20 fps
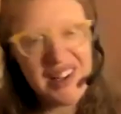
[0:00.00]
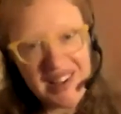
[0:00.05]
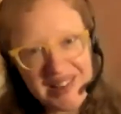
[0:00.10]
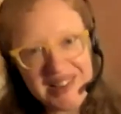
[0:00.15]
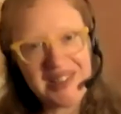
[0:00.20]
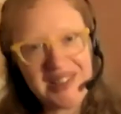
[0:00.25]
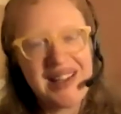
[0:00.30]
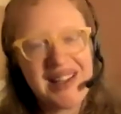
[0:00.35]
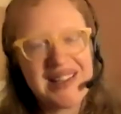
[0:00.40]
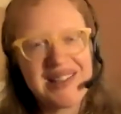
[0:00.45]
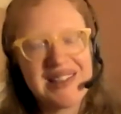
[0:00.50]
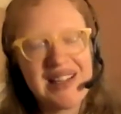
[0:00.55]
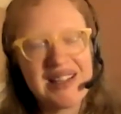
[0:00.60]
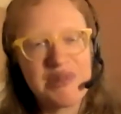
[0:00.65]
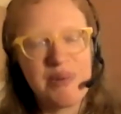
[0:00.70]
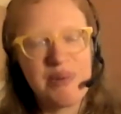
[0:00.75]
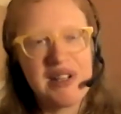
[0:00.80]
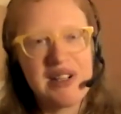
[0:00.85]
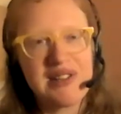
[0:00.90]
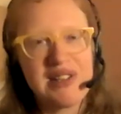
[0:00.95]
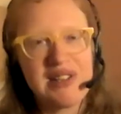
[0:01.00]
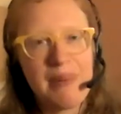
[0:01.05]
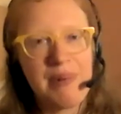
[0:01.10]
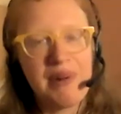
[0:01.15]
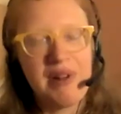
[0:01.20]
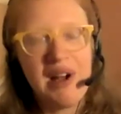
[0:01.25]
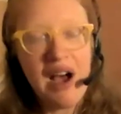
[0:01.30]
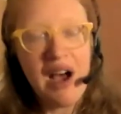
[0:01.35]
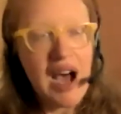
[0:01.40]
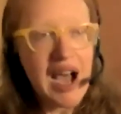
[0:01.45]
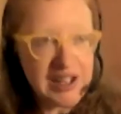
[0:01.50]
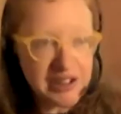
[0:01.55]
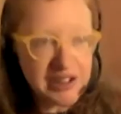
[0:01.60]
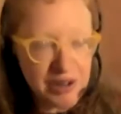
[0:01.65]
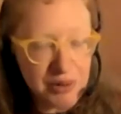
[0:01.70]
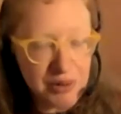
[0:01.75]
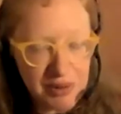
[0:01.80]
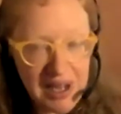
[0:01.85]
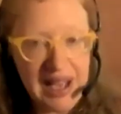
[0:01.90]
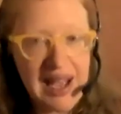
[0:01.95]
So that's one example. I
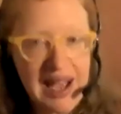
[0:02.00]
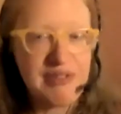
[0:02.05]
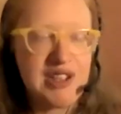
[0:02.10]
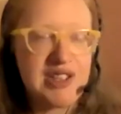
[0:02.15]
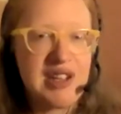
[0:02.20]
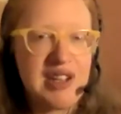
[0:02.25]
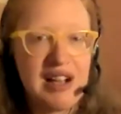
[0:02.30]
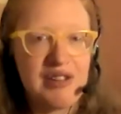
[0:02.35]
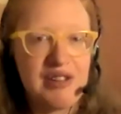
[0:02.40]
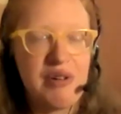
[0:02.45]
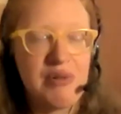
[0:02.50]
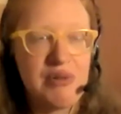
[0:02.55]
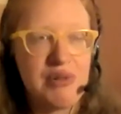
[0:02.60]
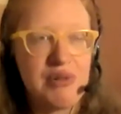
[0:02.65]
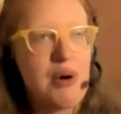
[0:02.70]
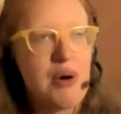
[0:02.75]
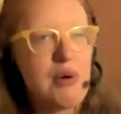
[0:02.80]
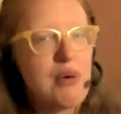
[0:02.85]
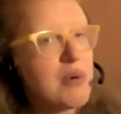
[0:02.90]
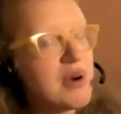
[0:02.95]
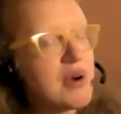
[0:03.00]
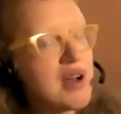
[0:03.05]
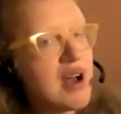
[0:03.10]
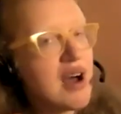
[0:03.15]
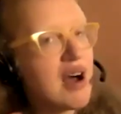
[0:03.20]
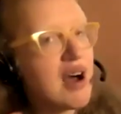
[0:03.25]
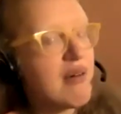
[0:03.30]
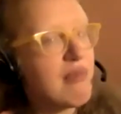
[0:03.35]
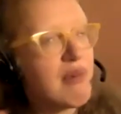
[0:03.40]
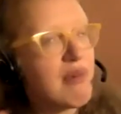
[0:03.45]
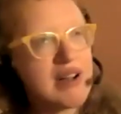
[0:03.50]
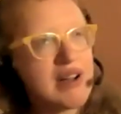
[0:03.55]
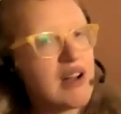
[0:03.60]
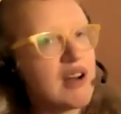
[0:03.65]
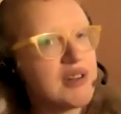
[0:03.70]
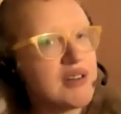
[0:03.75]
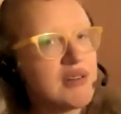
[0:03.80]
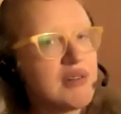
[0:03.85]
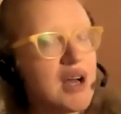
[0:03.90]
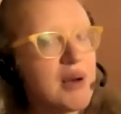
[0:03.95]
have to say, I don't know what
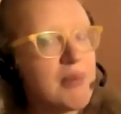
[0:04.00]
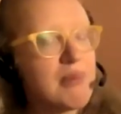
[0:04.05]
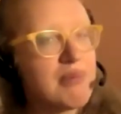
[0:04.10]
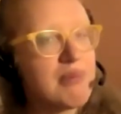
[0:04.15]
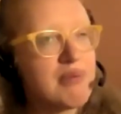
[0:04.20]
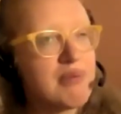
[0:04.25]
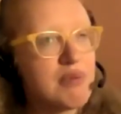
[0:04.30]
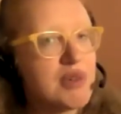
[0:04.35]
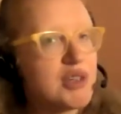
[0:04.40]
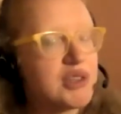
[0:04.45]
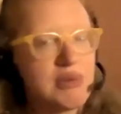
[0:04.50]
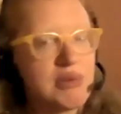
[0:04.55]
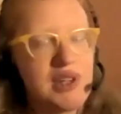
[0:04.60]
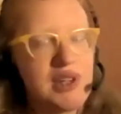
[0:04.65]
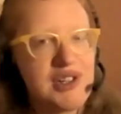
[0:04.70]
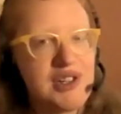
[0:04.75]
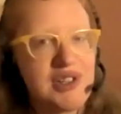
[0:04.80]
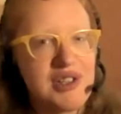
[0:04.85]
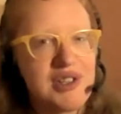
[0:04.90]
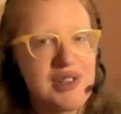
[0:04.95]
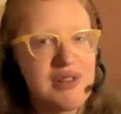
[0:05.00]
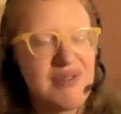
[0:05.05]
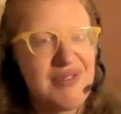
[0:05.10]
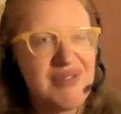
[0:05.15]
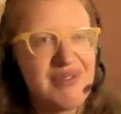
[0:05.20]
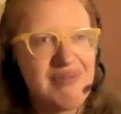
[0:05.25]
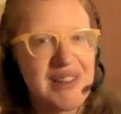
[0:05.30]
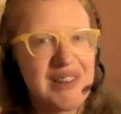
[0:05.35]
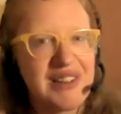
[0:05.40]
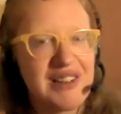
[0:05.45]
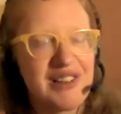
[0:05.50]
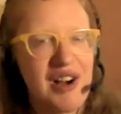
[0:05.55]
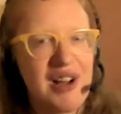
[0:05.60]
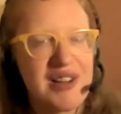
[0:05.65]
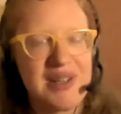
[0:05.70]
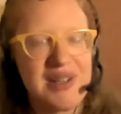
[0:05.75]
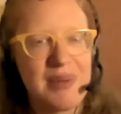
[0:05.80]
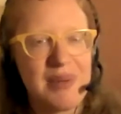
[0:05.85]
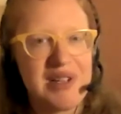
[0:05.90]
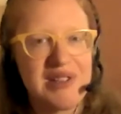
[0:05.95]
other world religions, what their
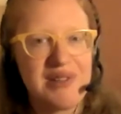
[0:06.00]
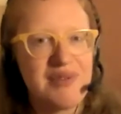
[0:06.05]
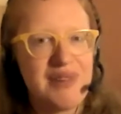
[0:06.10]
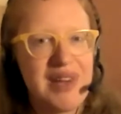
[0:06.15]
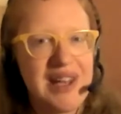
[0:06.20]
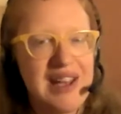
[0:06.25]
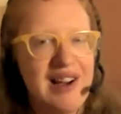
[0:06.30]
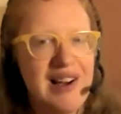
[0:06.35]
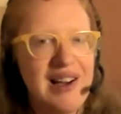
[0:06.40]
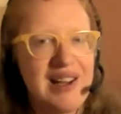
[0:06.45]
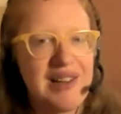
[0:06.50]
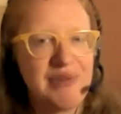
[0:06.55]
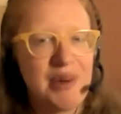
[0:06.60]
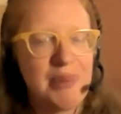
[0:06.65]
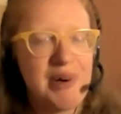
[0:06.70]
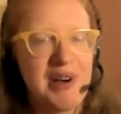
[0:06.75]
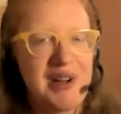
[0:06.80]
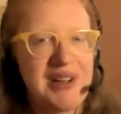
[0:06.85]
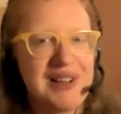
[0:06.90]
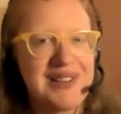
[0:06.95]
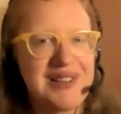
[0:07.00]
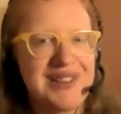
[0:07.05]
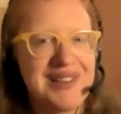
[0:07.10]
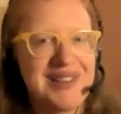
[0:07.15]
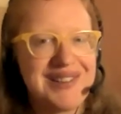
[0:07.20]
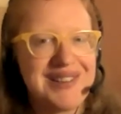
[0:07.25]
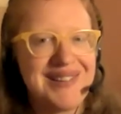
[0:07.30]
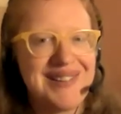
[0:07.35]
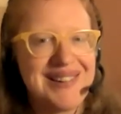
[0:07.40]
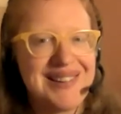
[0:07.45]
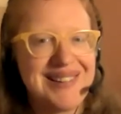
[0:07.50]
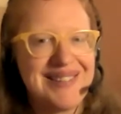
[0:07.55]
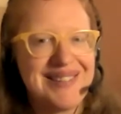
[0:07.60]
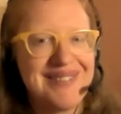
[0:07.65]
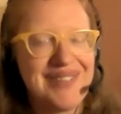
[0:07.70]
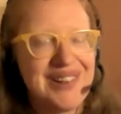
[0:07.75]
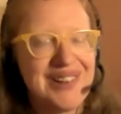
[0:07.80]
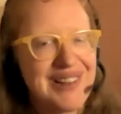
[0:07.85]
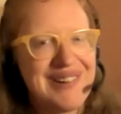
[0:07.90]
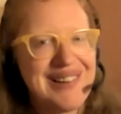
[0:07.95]
concept is of AI and robotics and so on
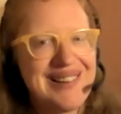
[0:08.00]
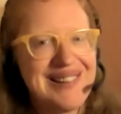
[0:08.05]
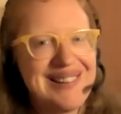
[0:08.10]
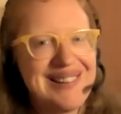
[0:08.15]
very well.